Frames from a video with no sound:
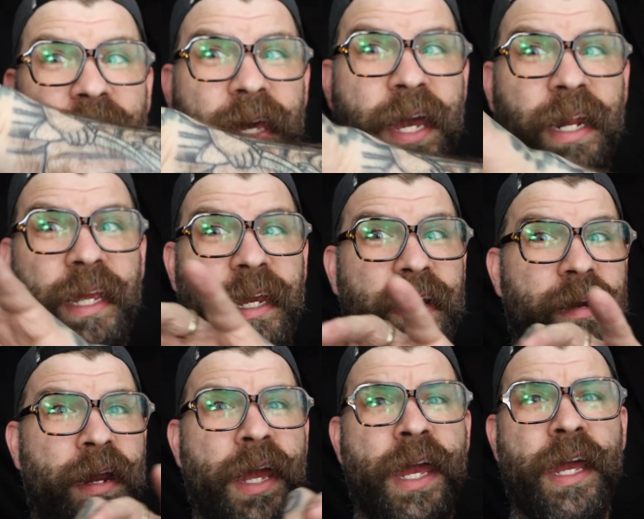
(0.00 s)
kind of
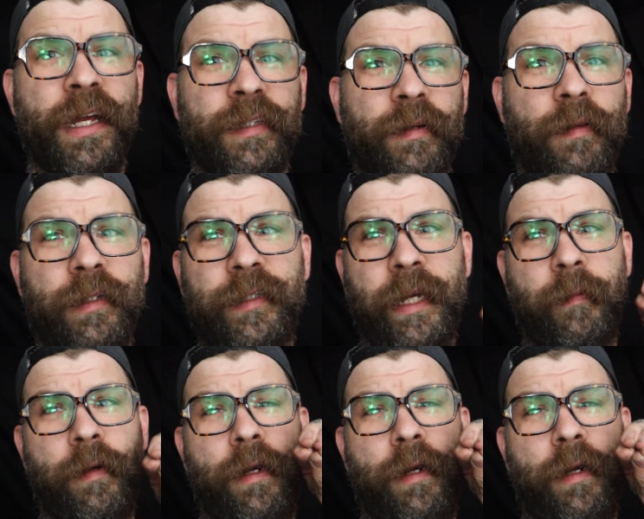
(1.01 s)
here, so it looks like